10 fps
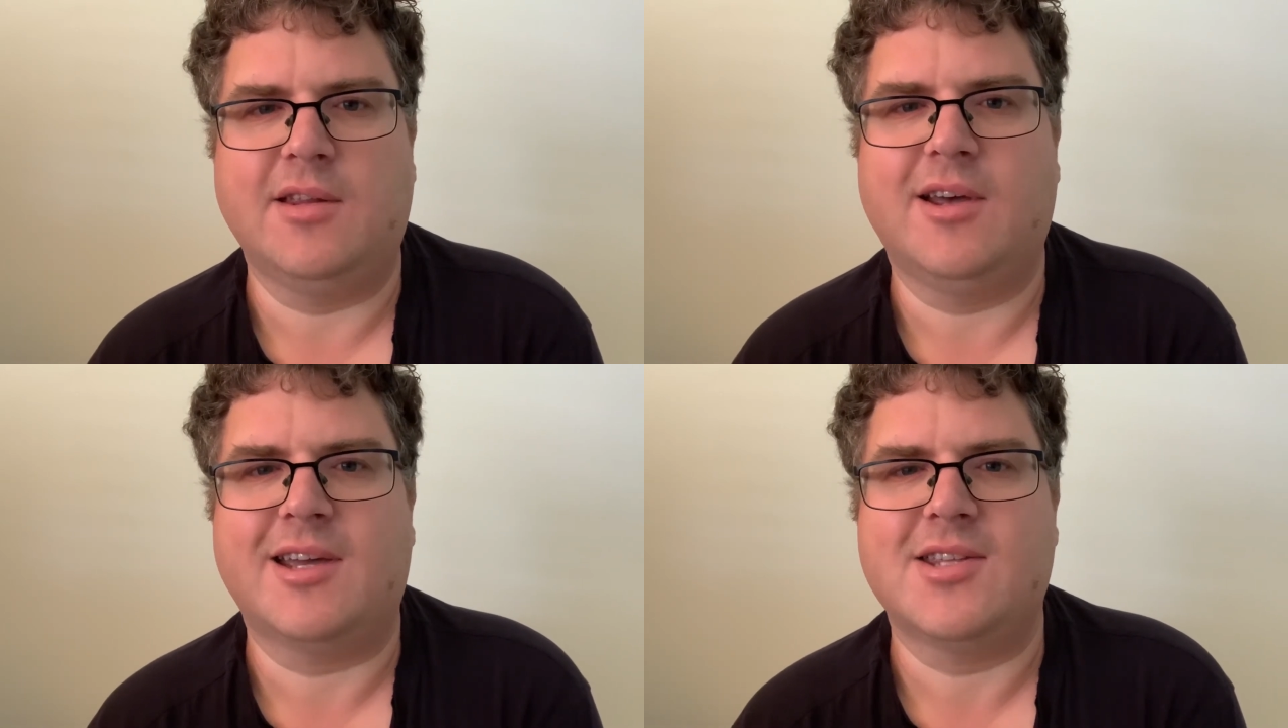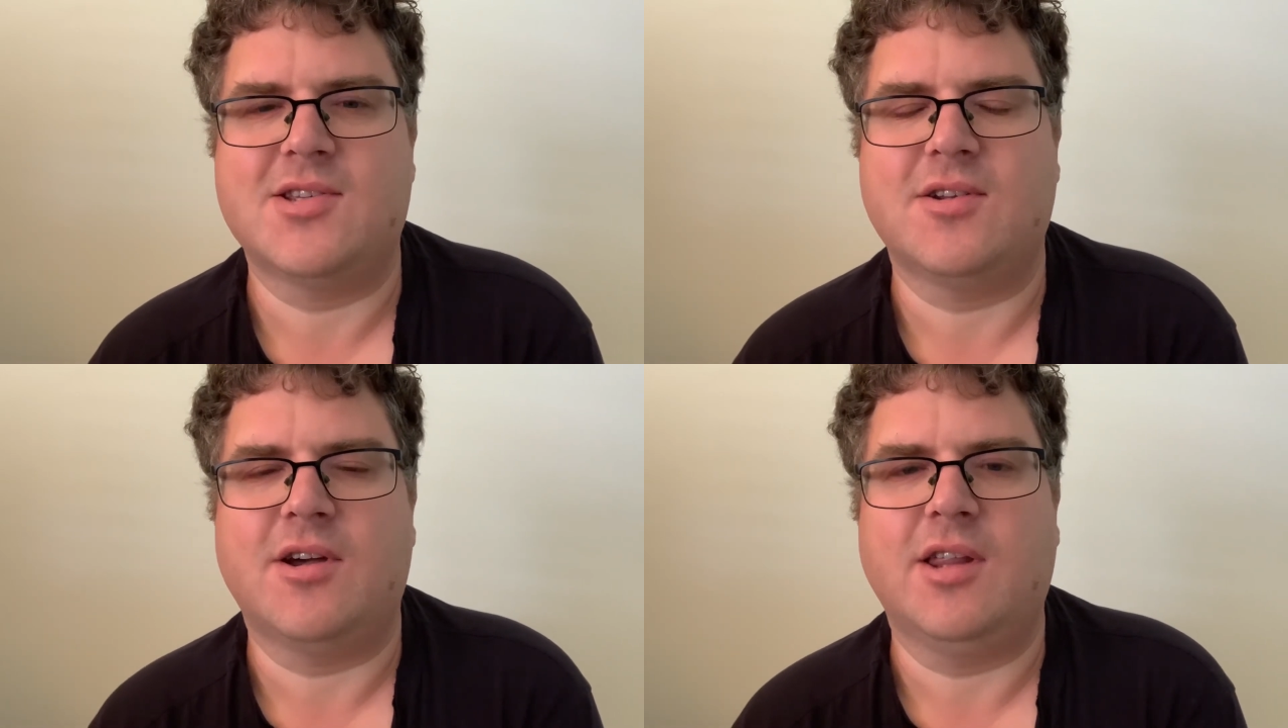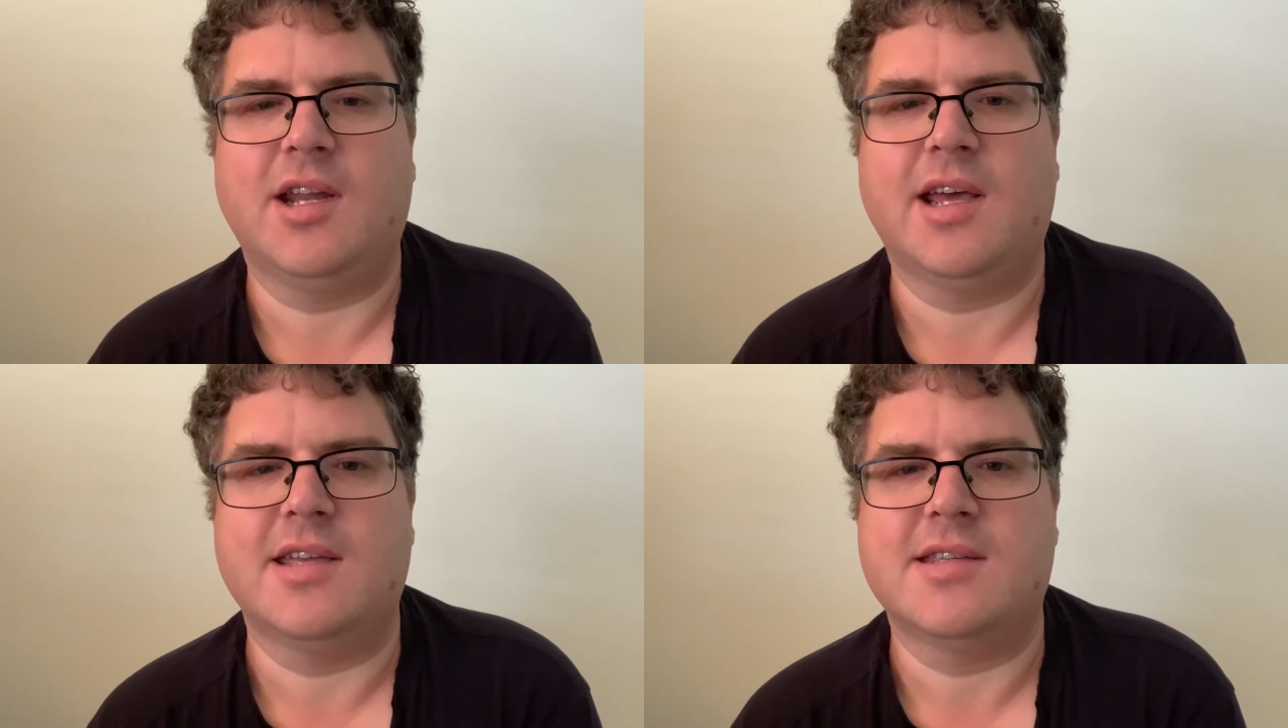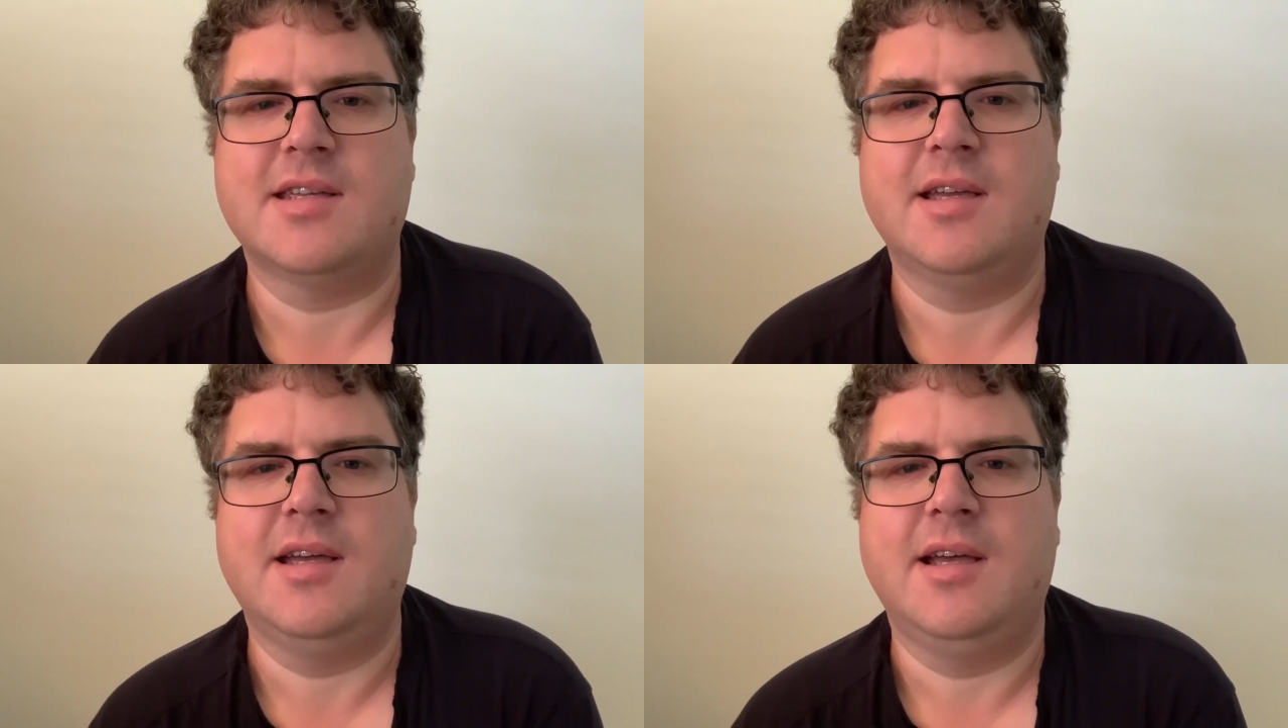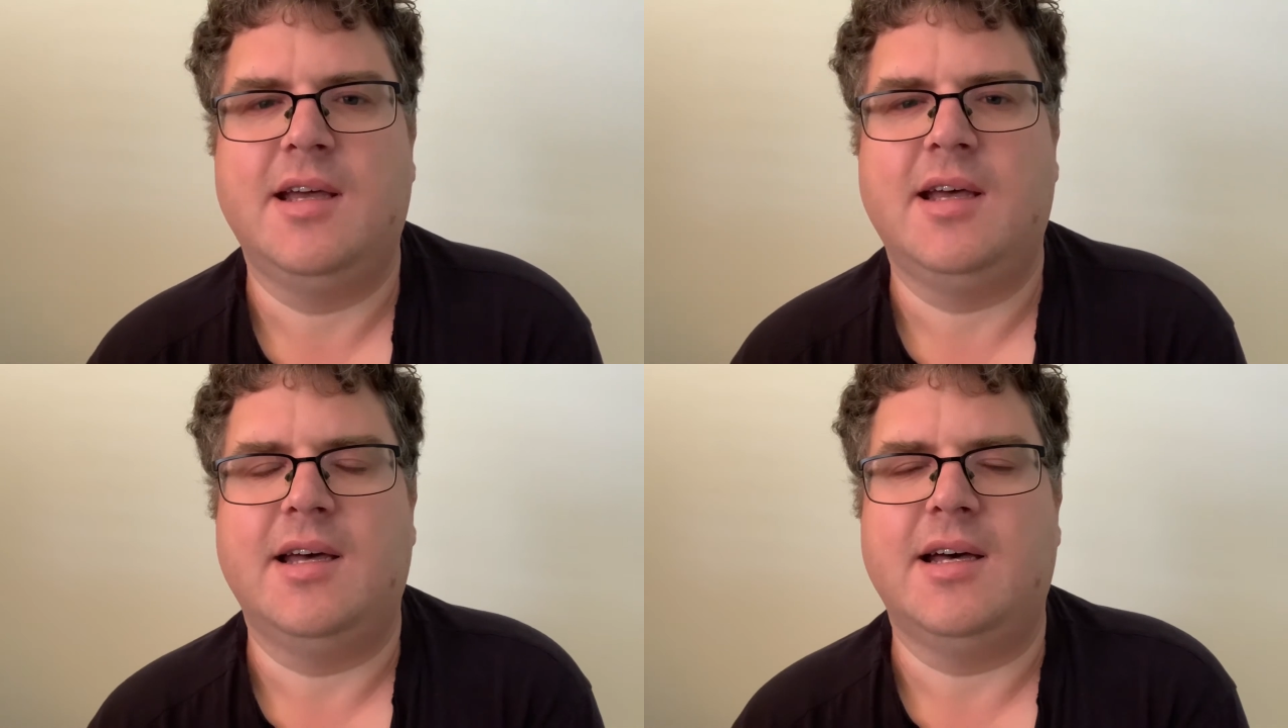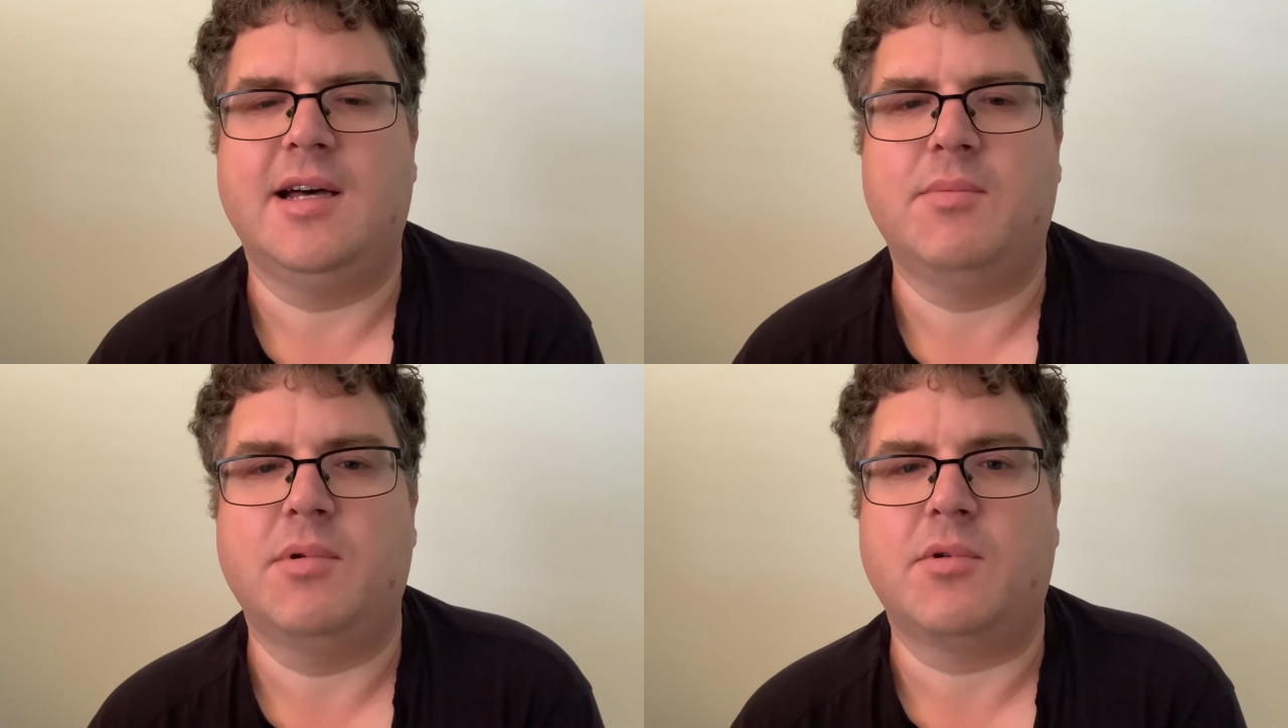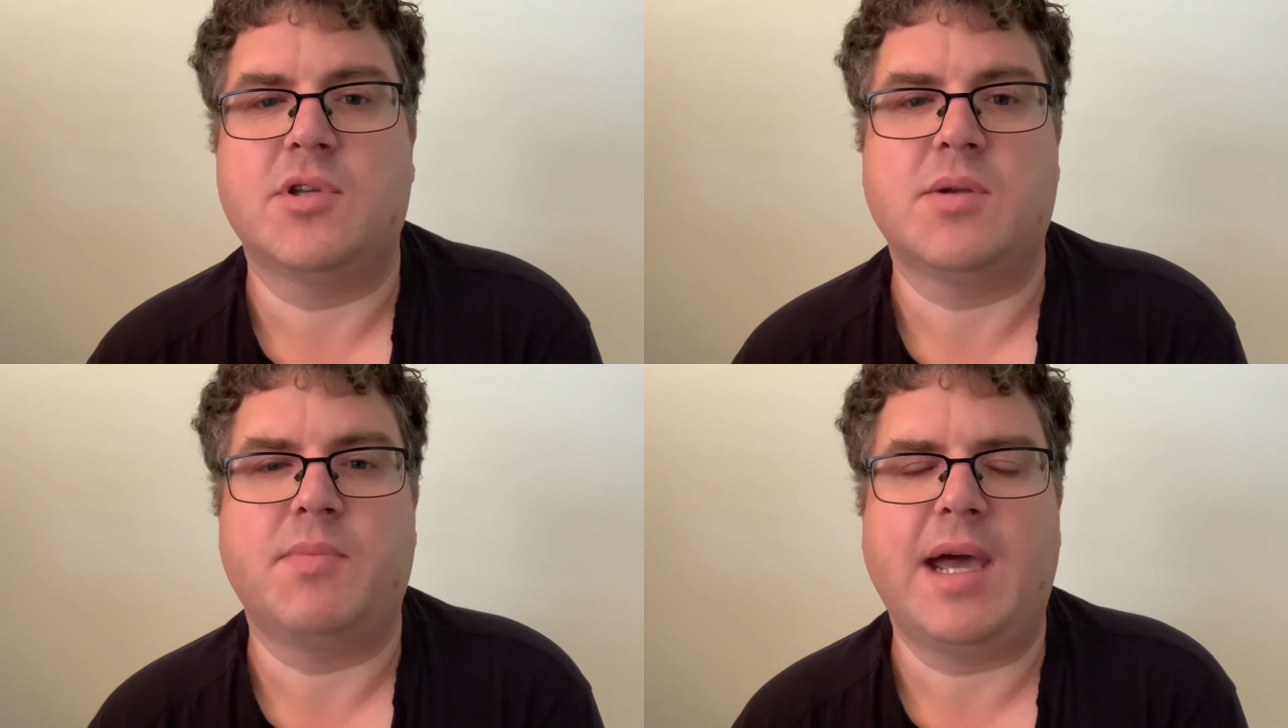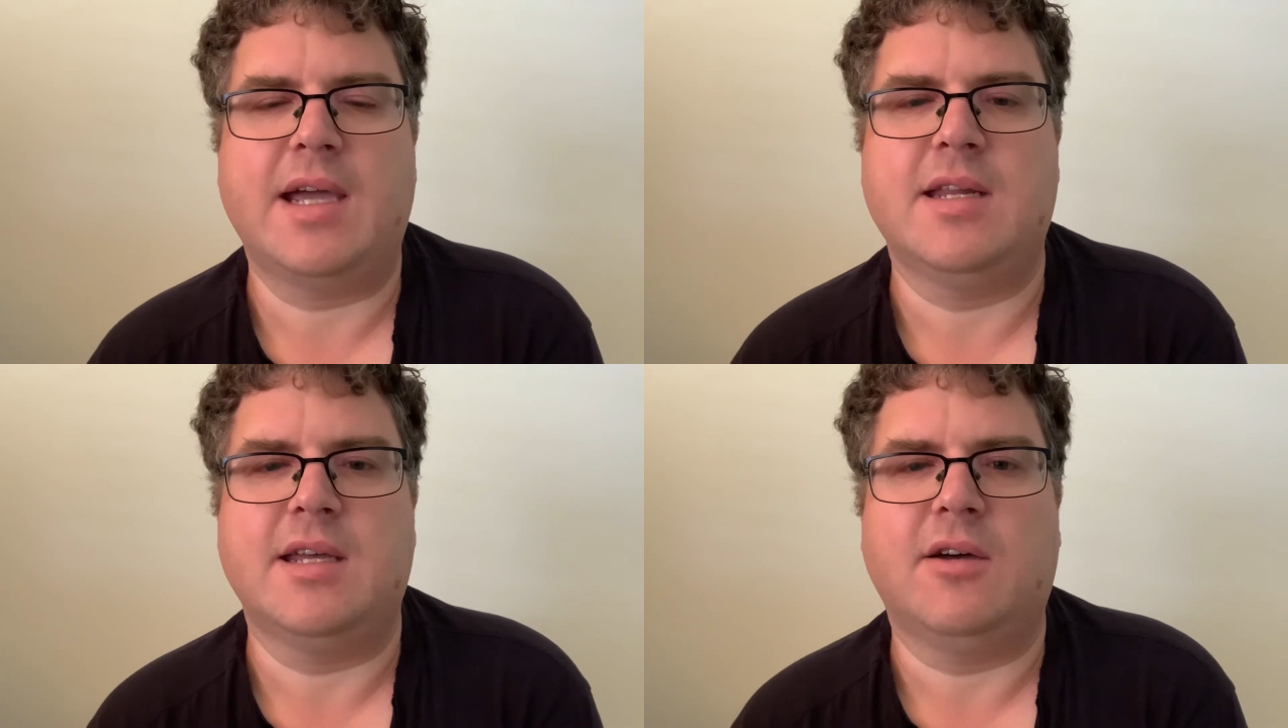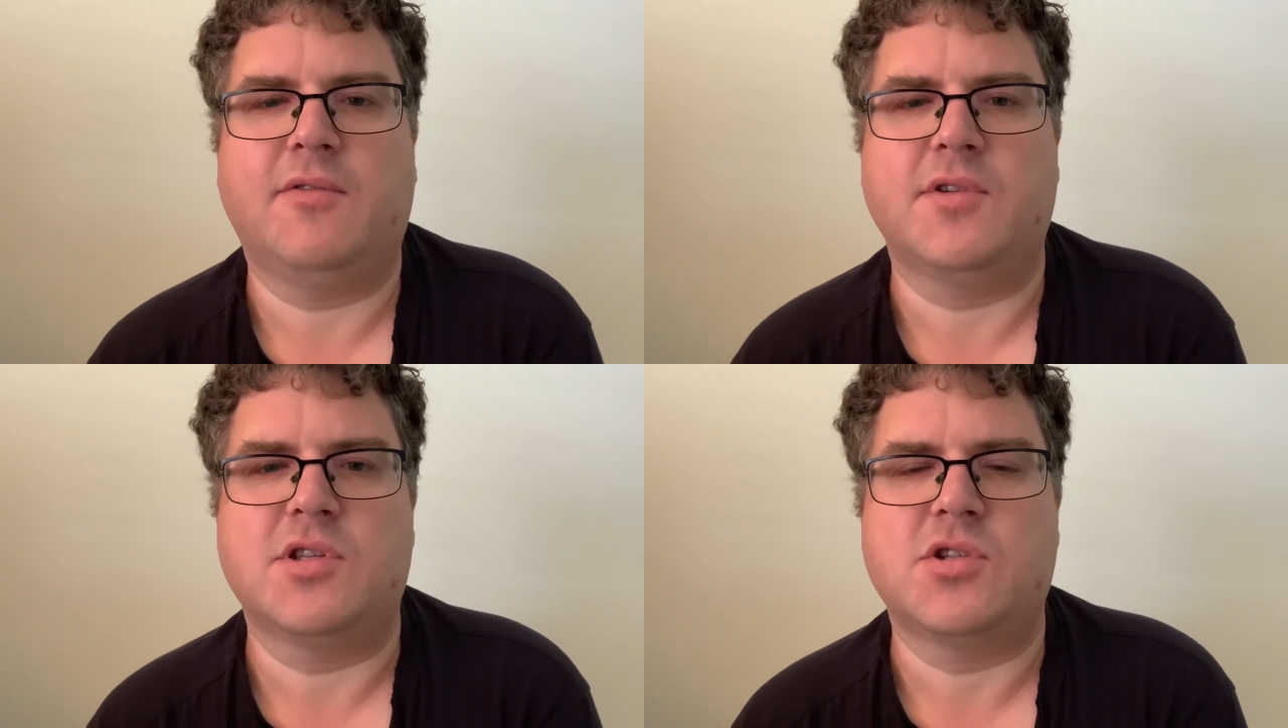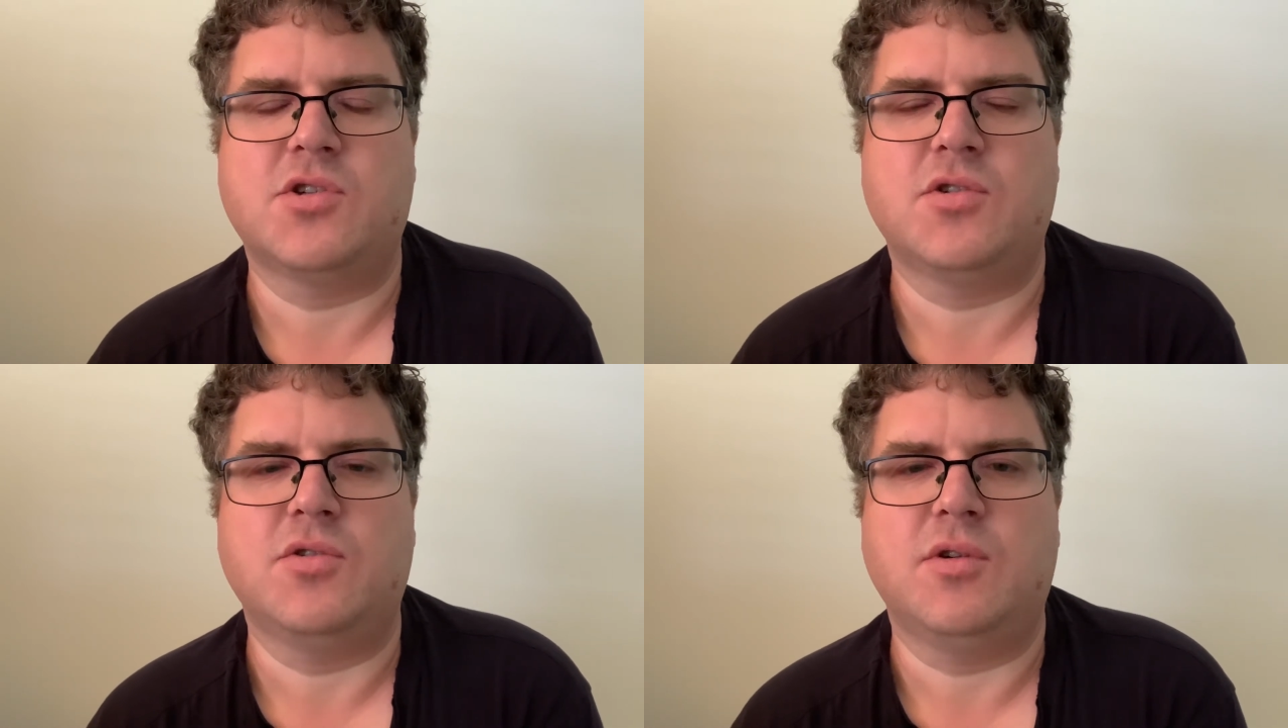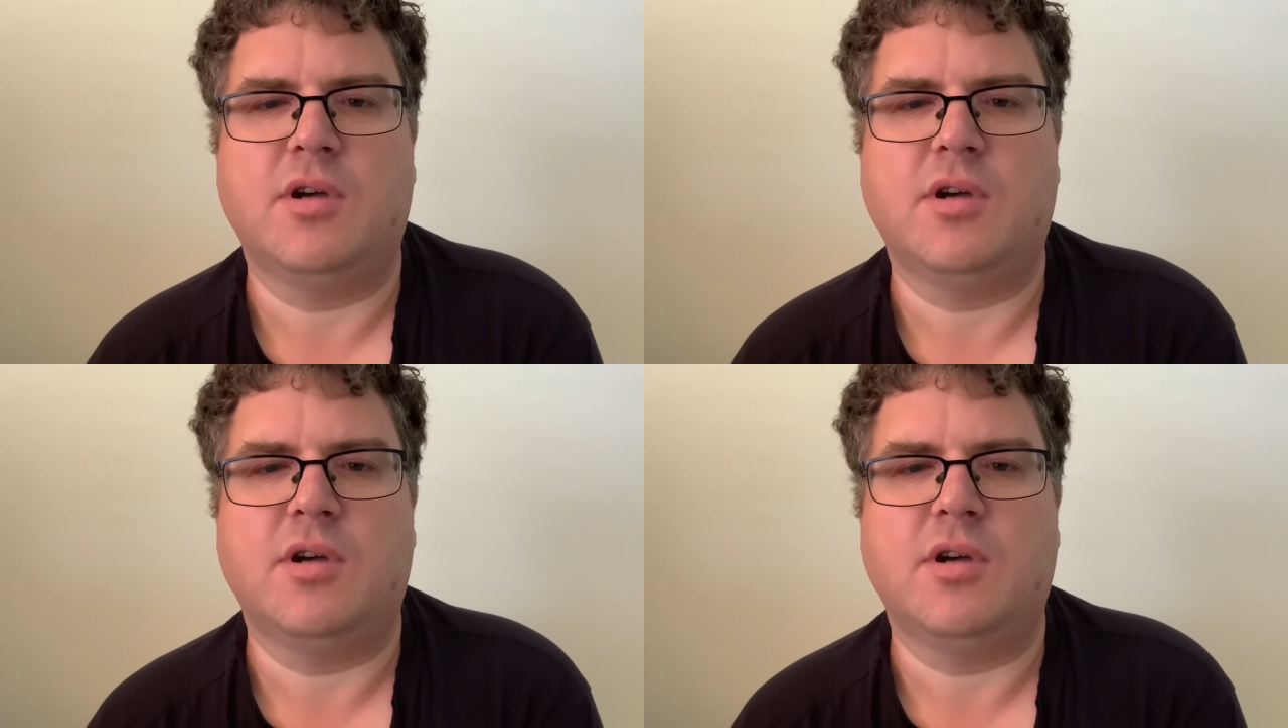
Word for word: like it's on holidays. Uh, but because I'm back in the office too,